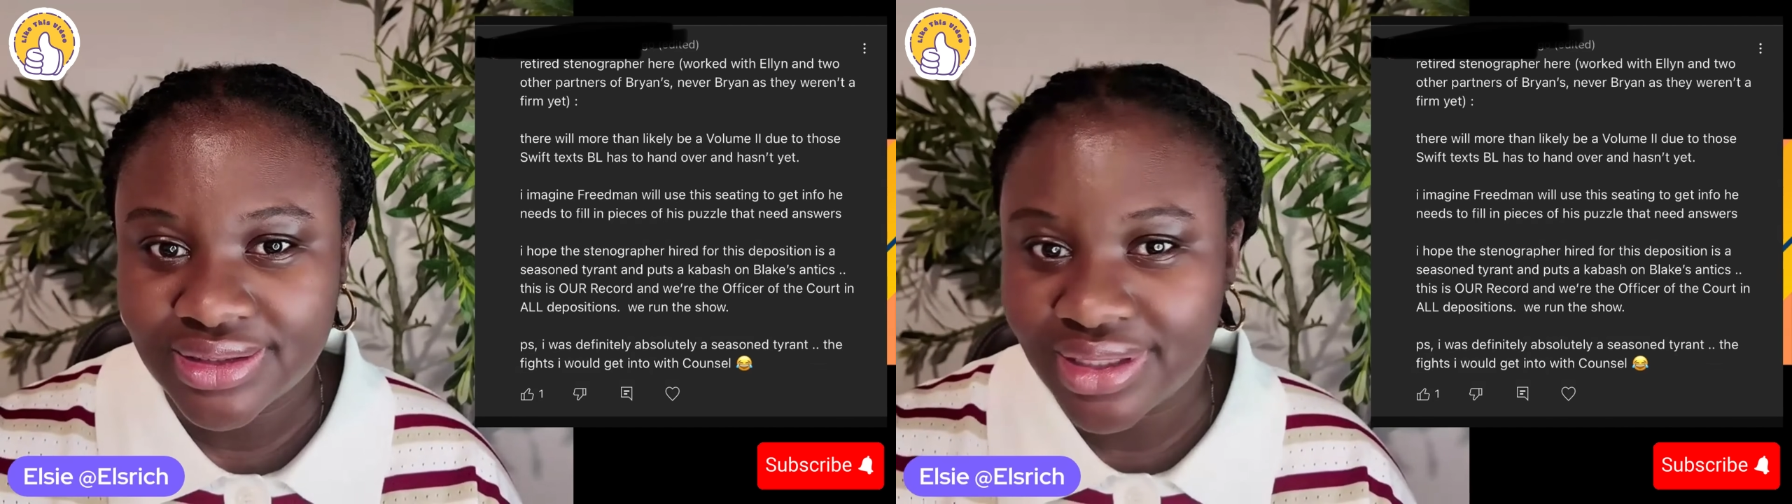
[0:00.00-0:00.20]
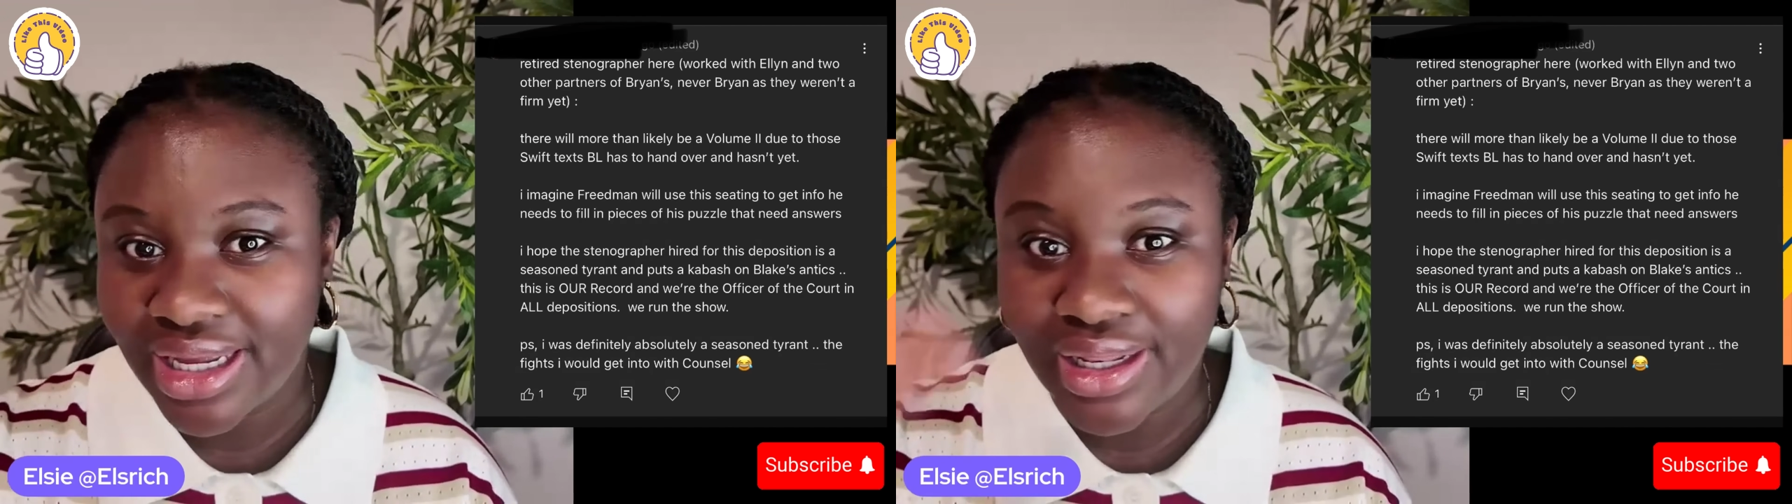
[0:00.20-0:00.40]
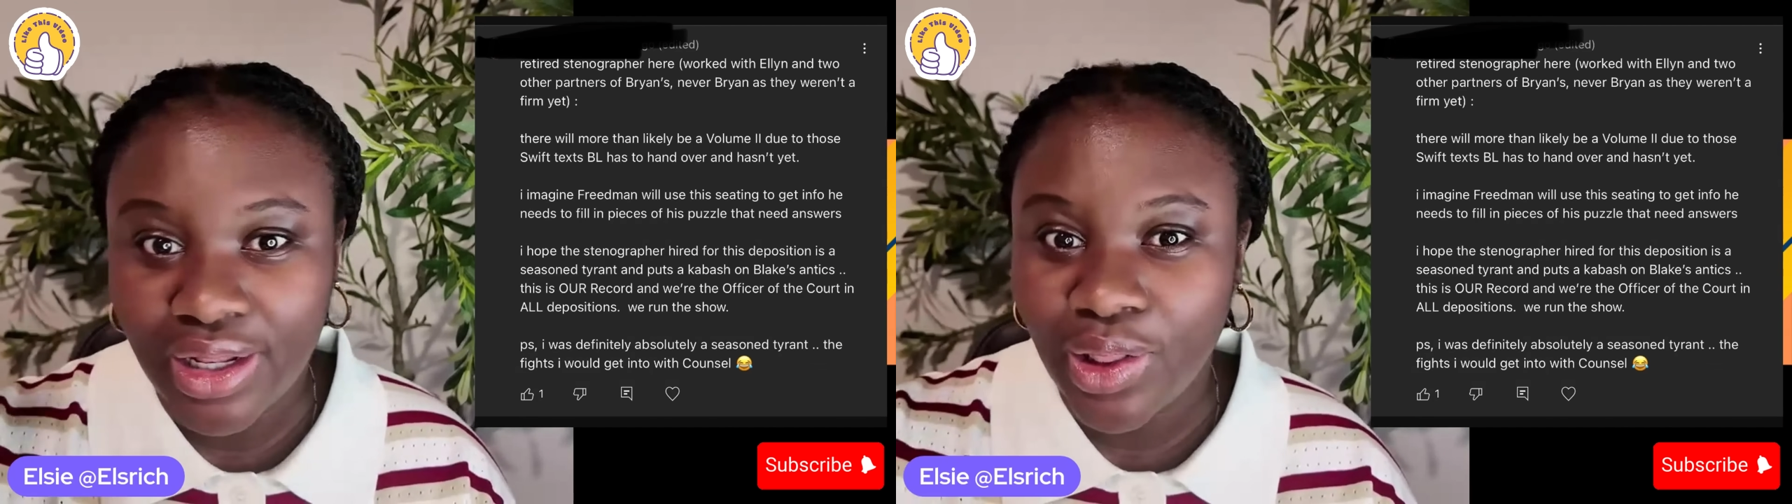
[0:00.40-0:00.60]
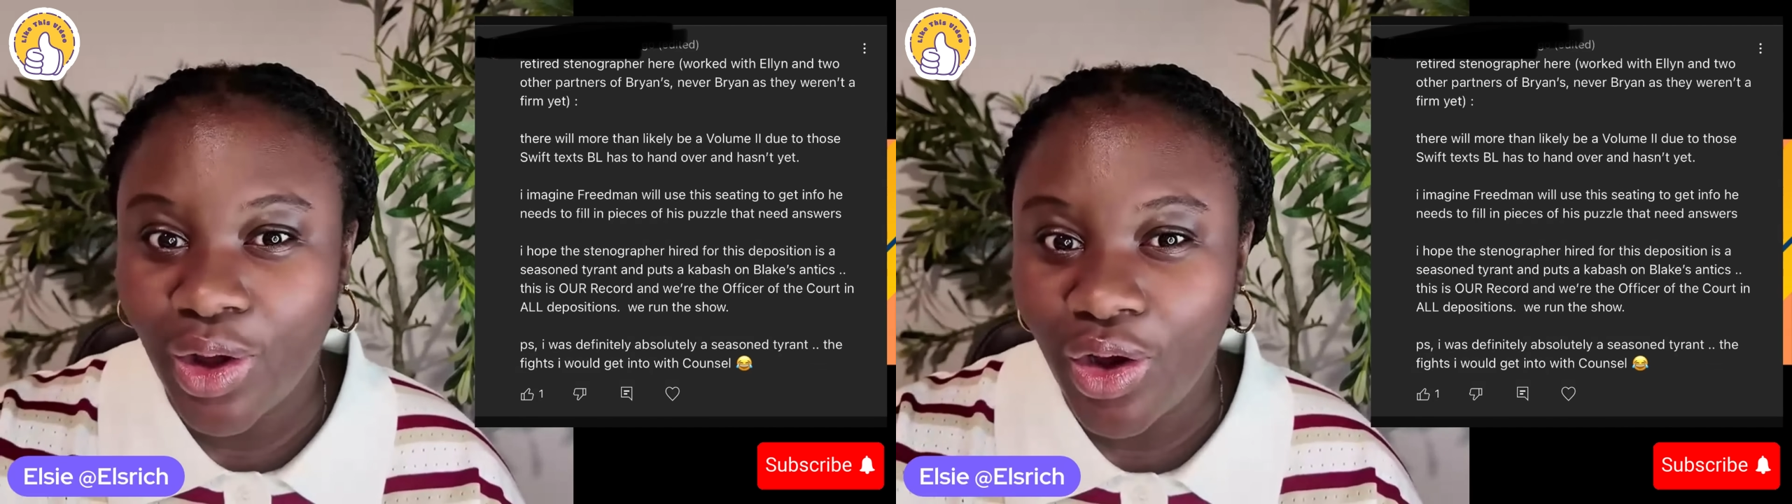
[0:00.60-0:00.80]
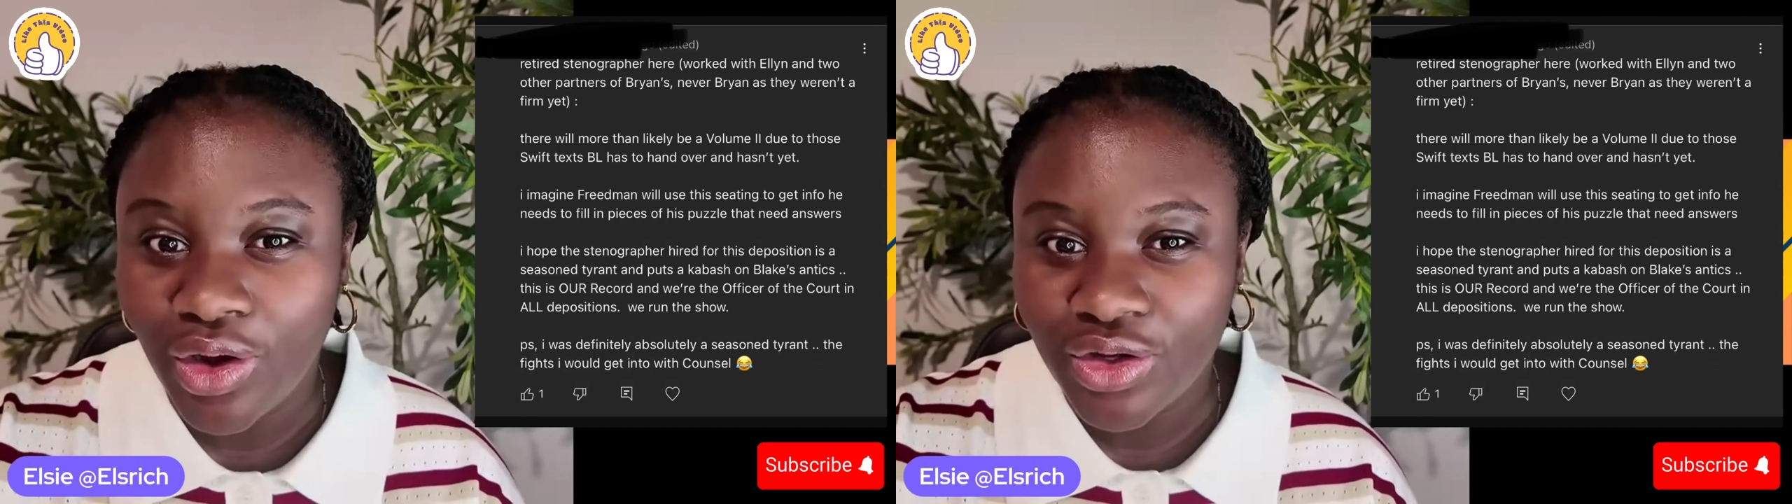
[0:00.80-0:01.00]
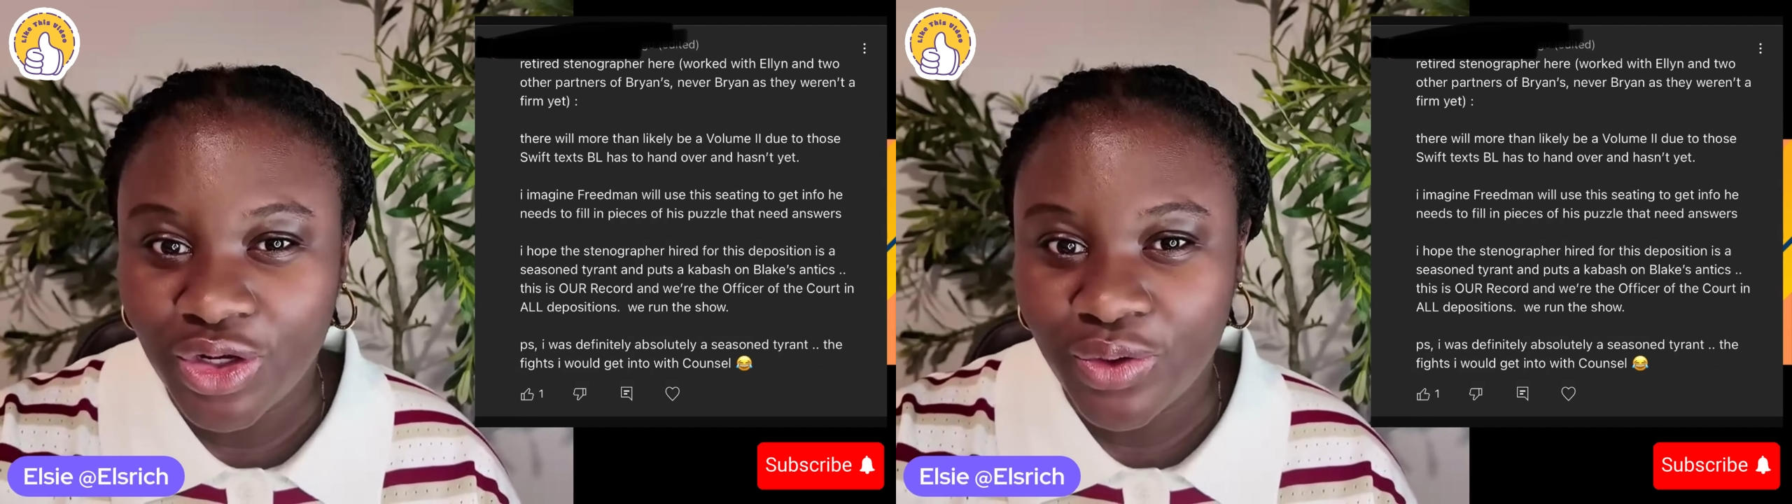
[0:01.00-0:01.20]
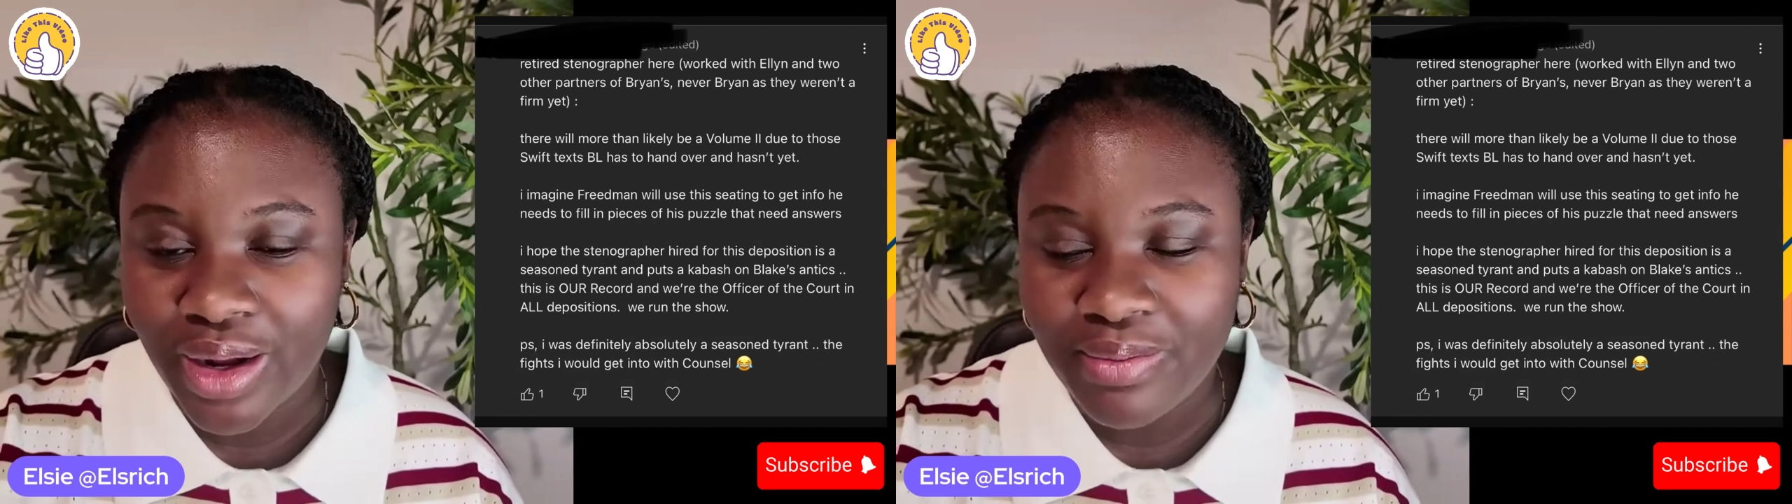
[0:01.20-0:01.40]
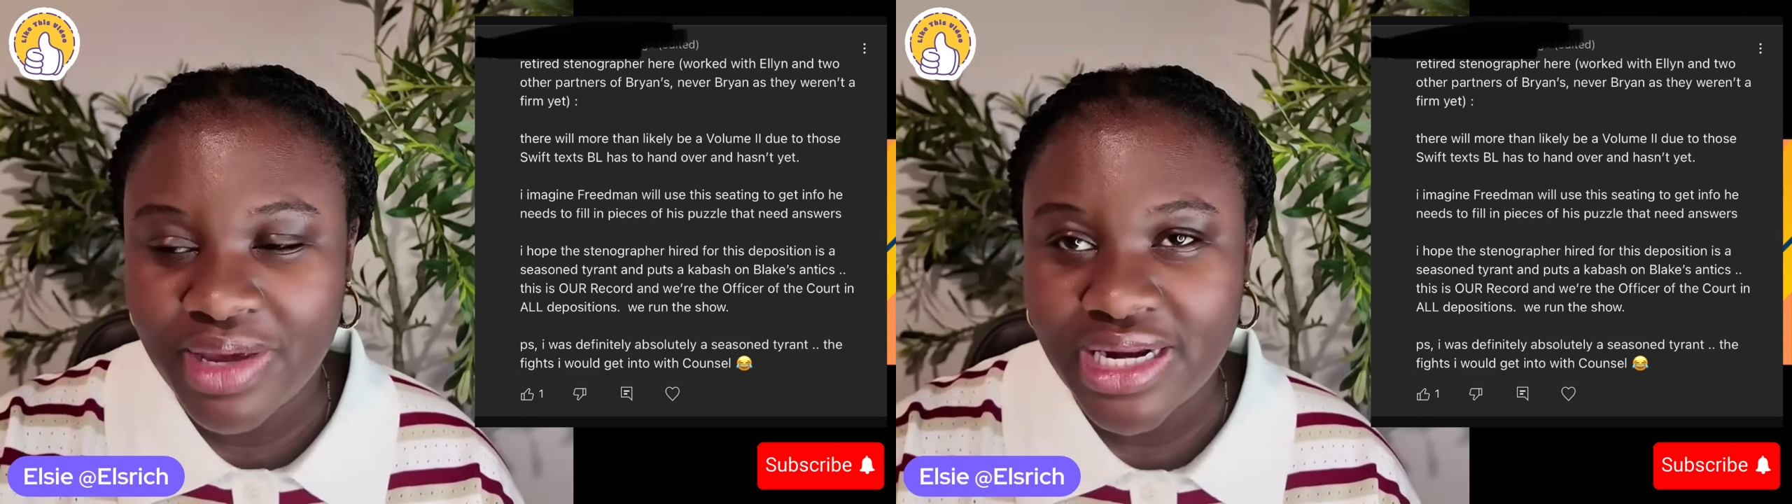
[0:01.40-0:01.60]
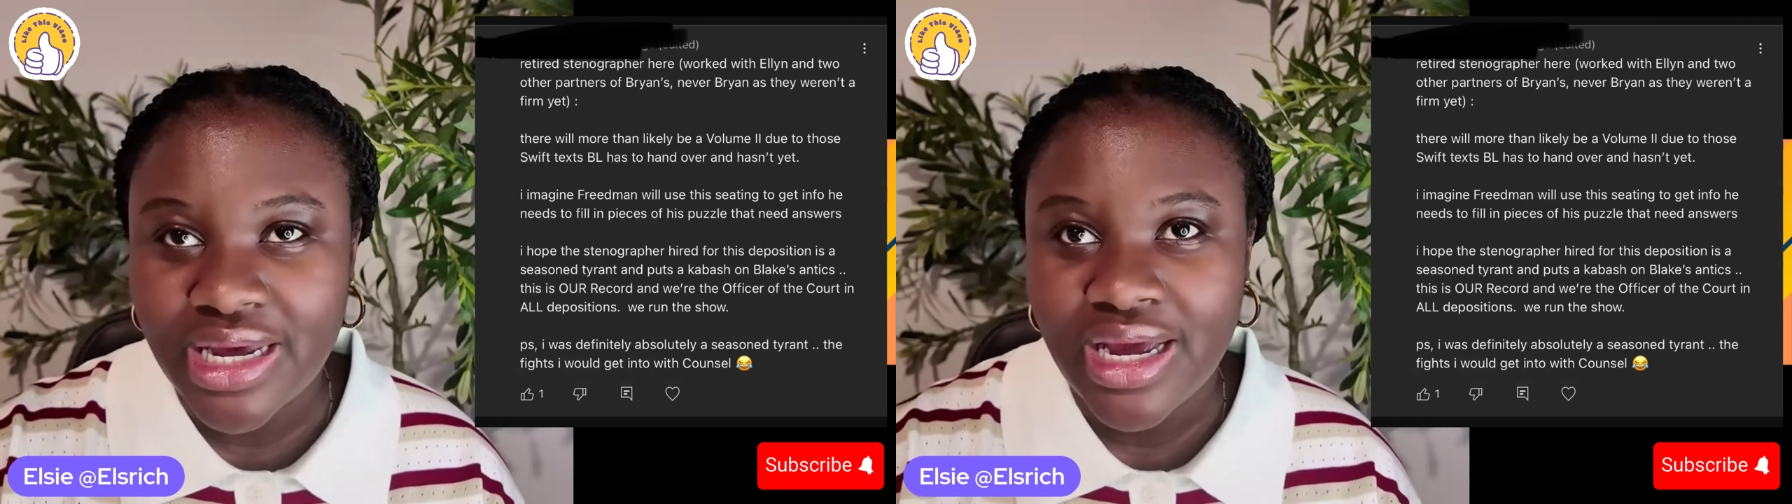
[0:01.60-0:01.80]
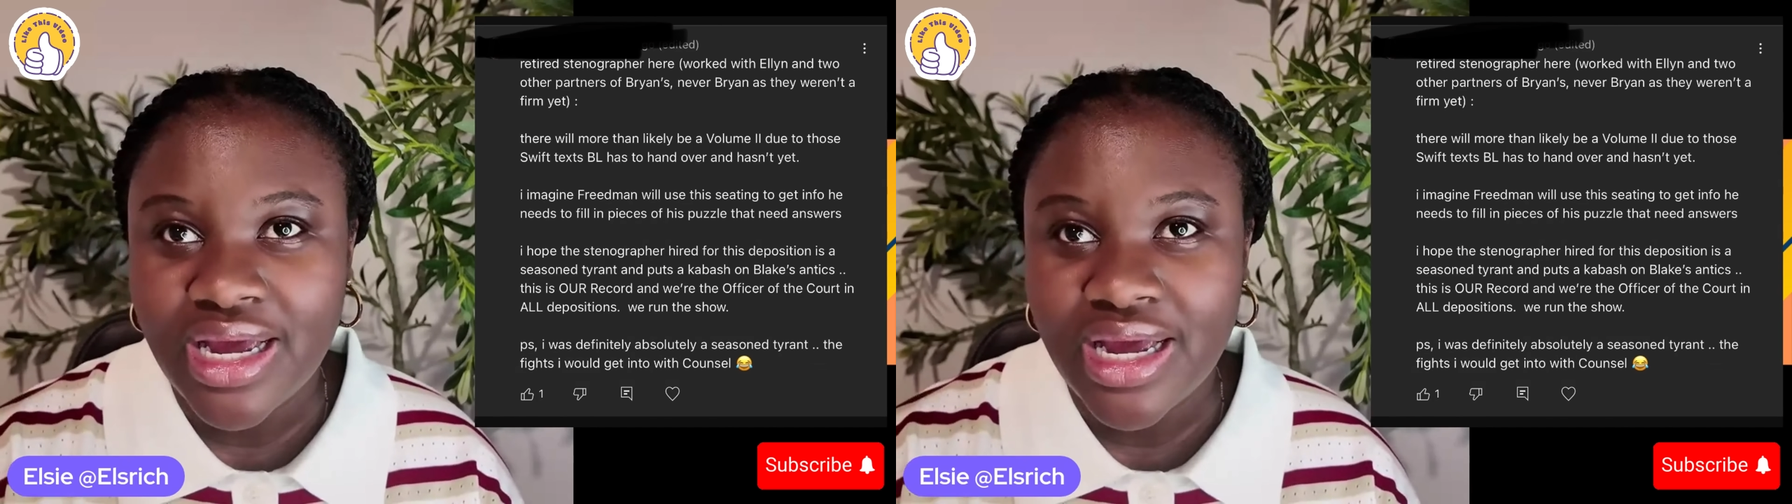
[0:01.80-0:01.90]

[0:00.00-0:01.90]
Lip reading: in the law. You know what I mean?